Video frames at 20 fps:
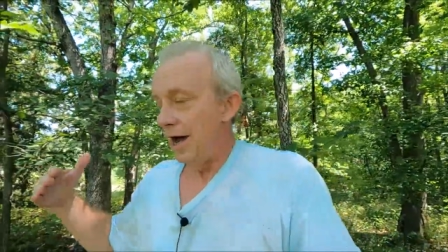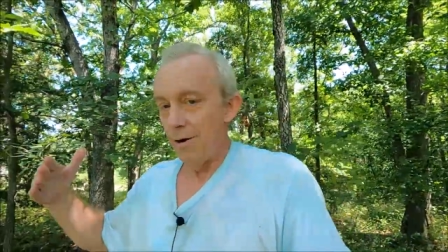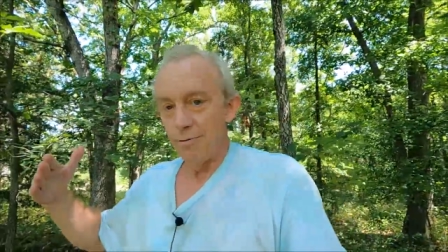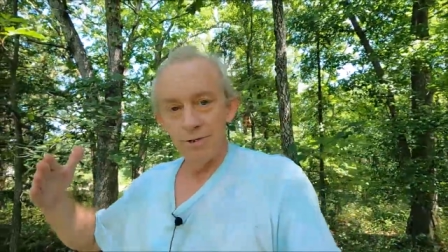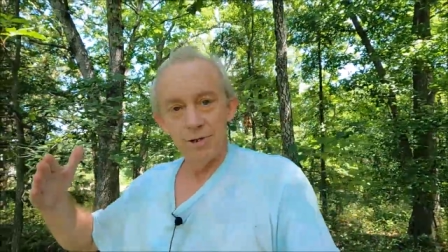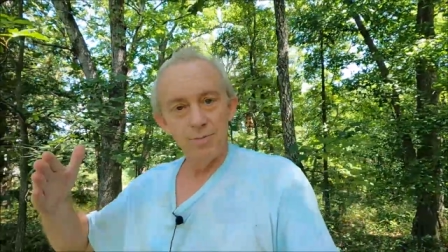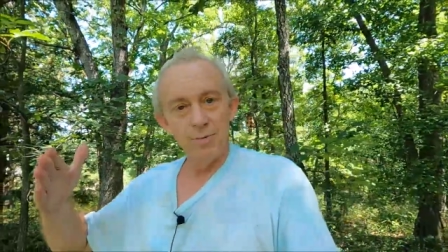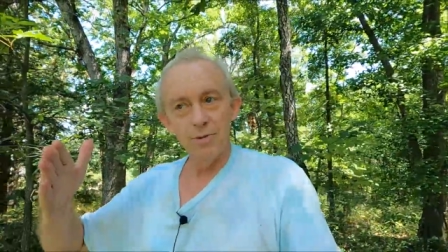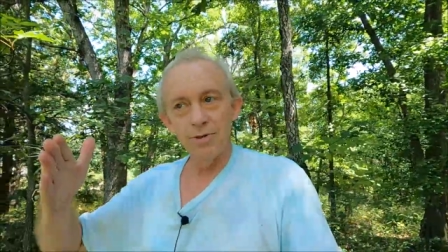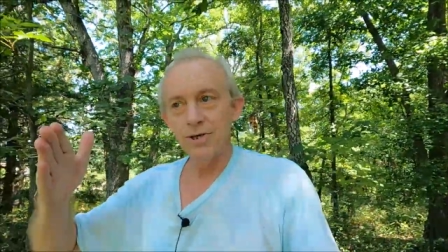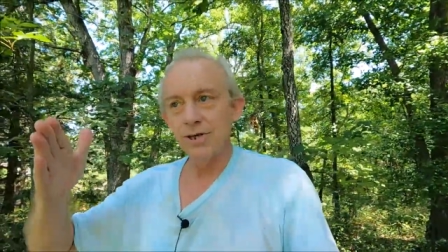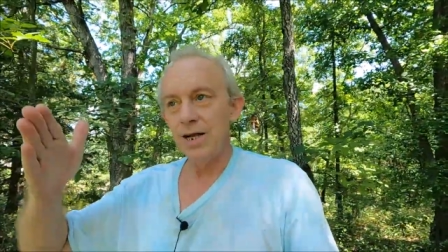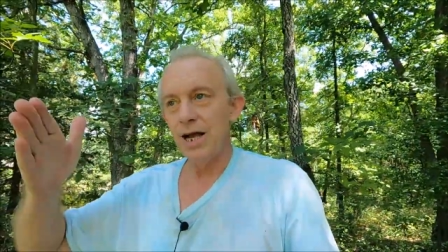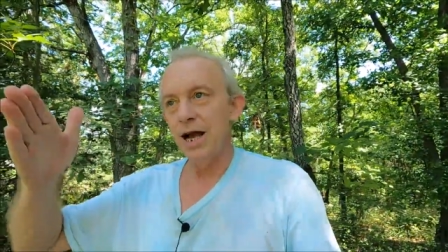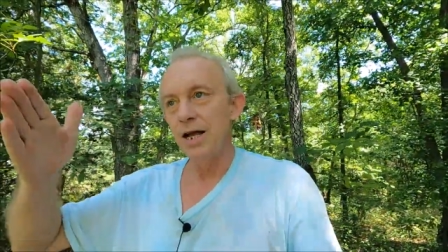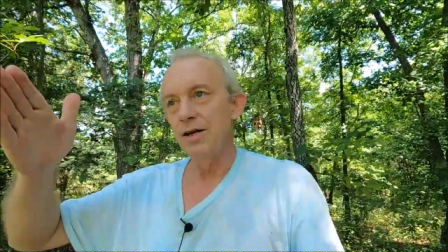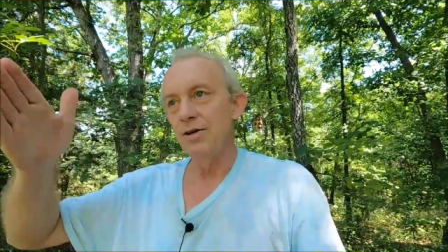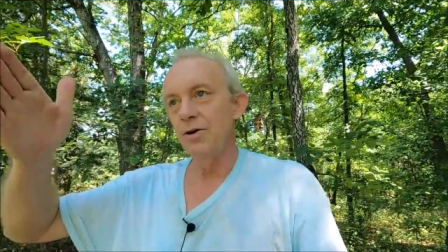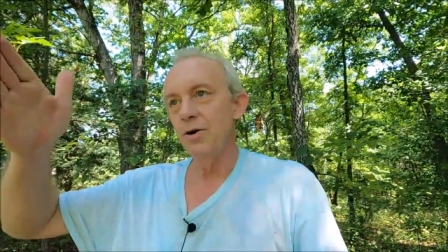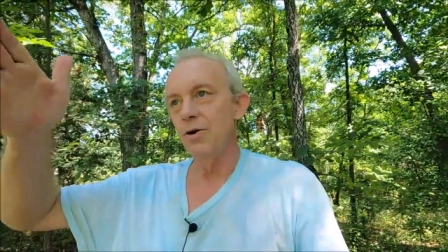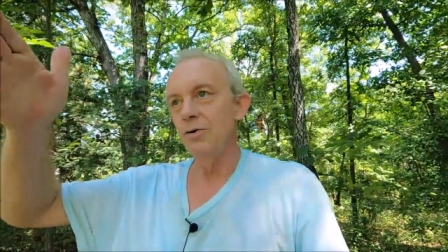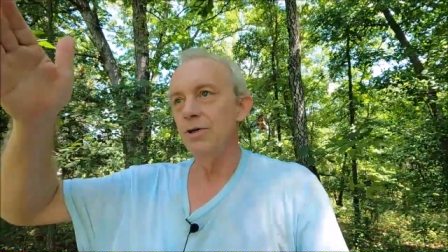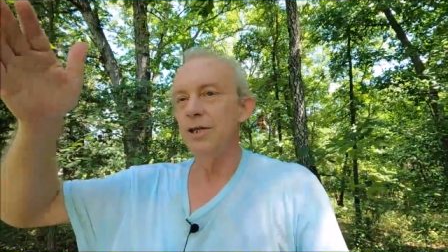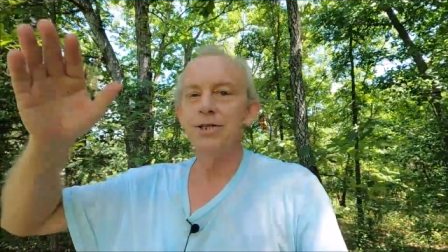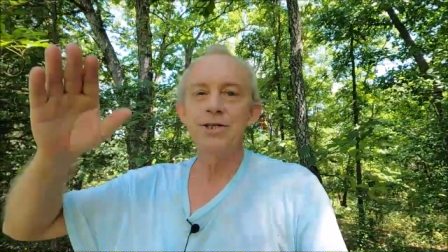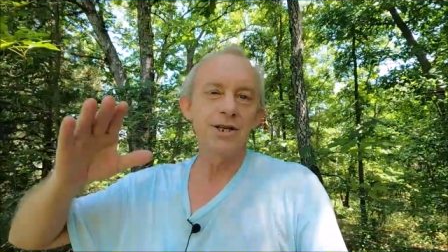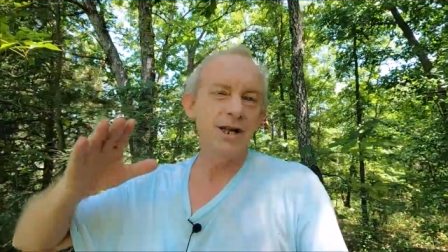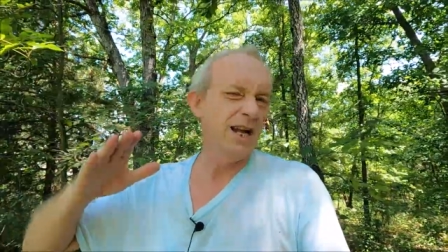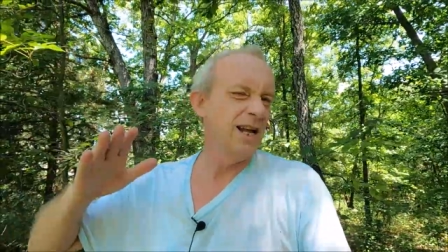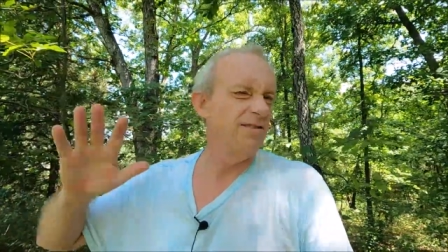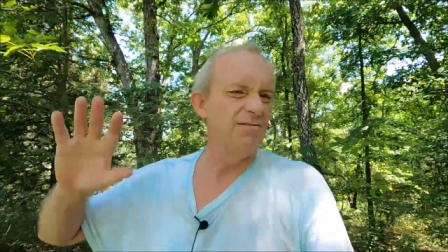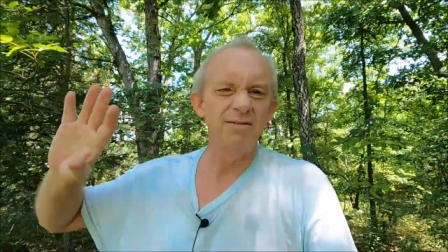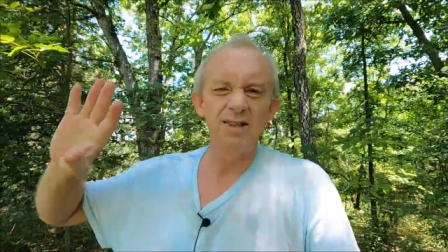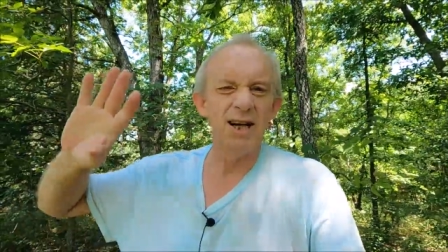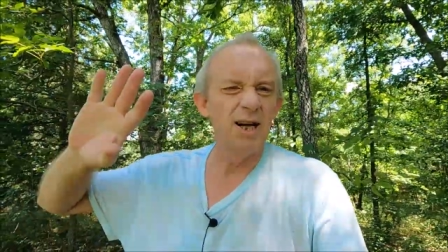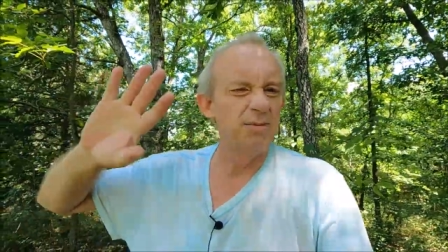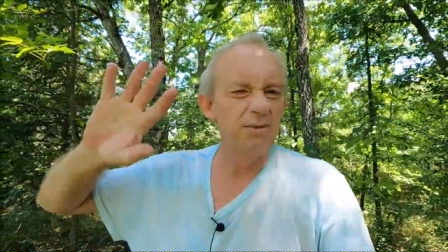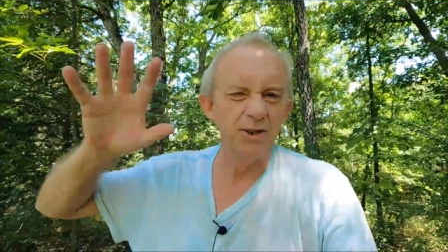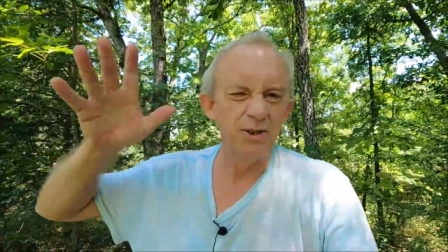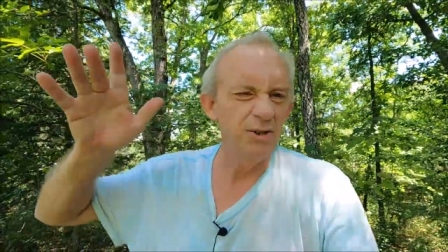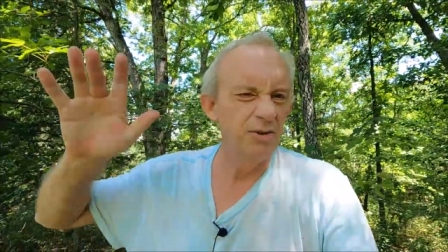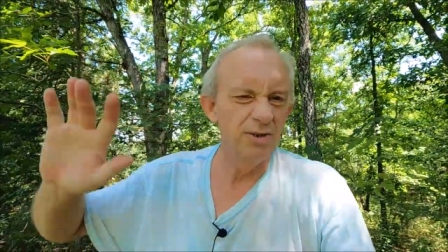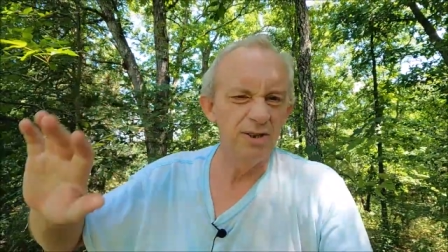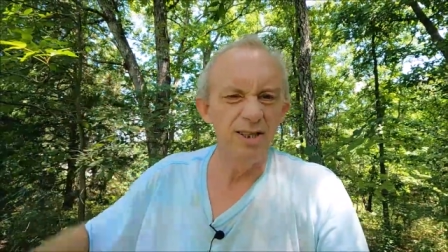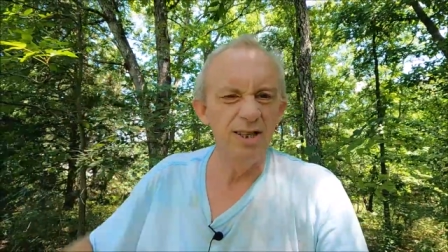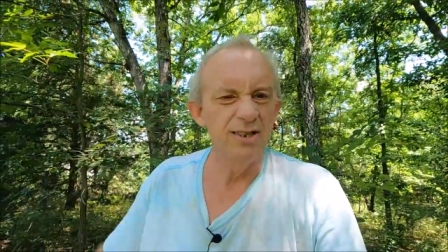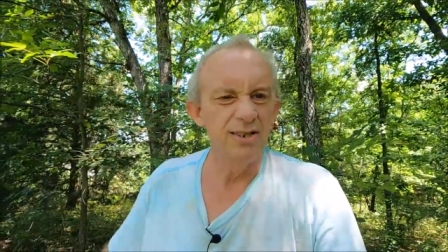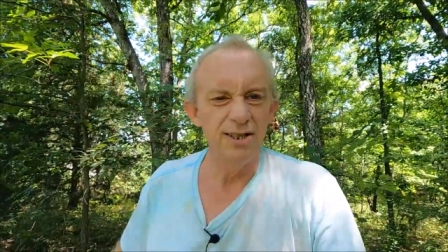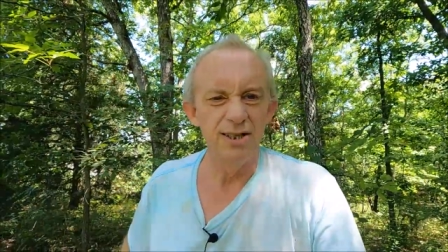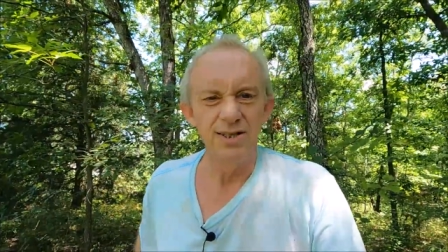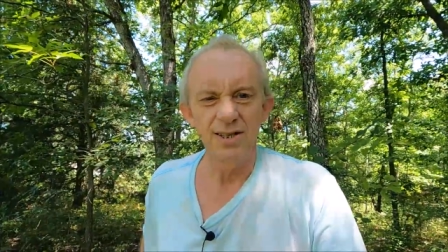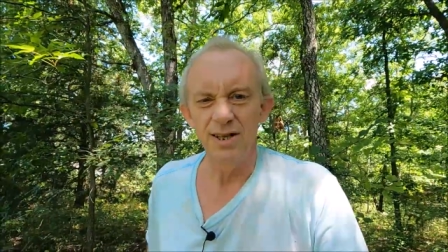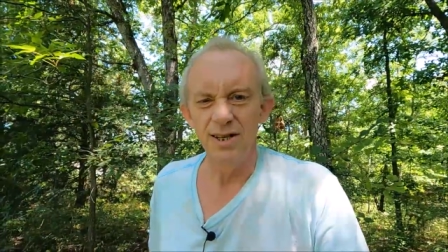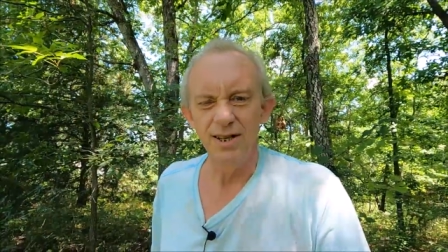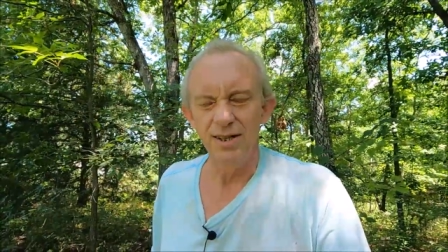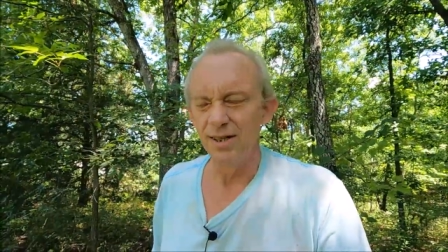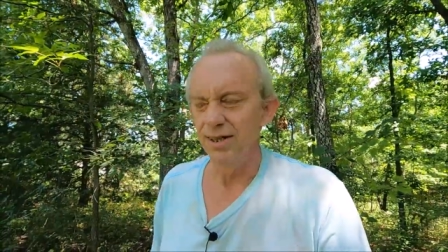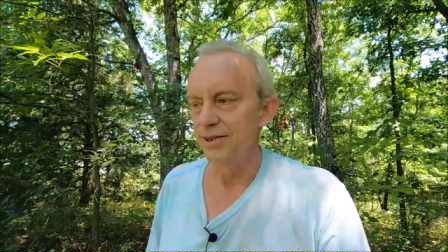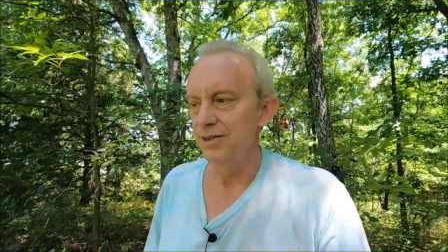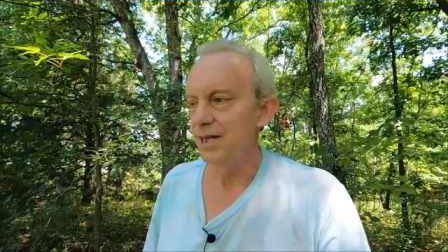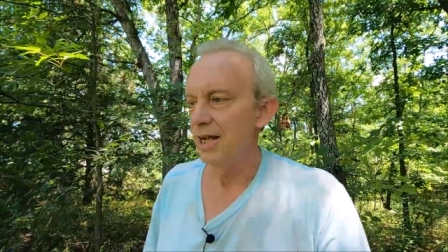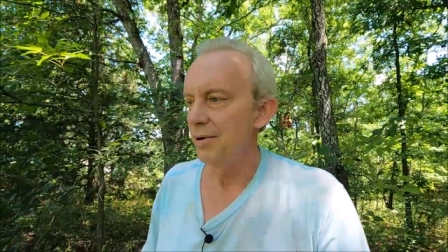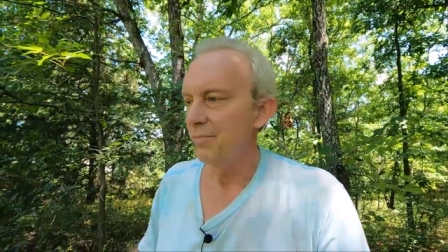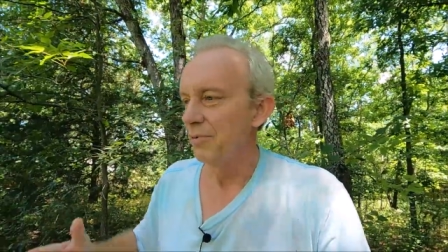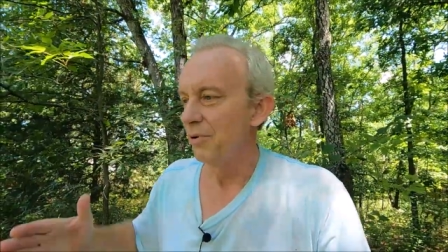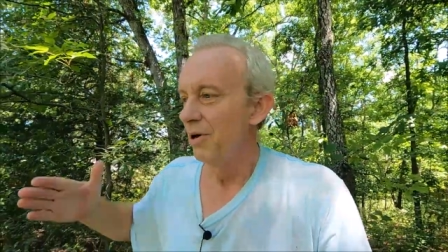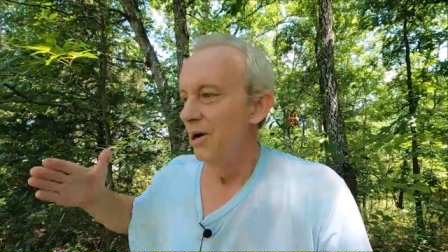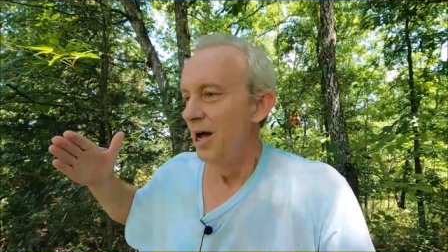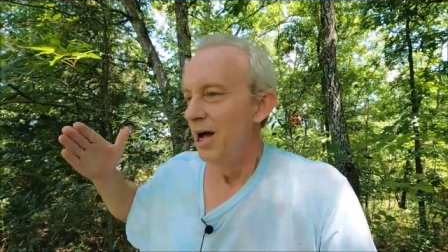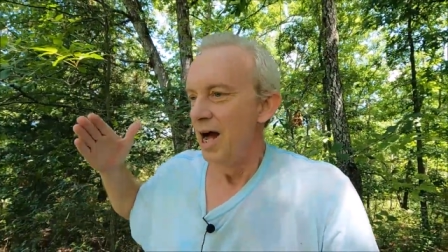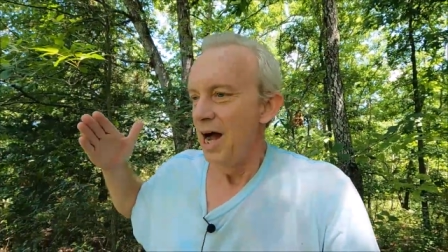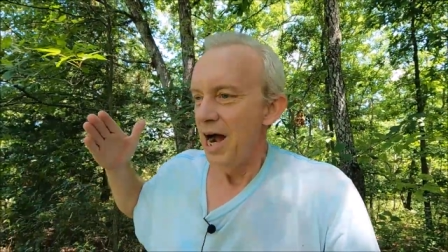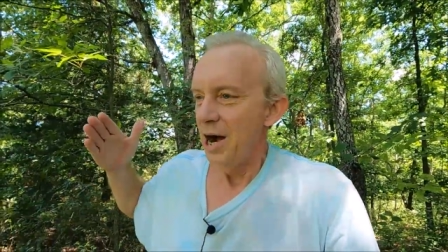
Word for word: I was supposed to kind of go, let's say, I'm just using this as an example.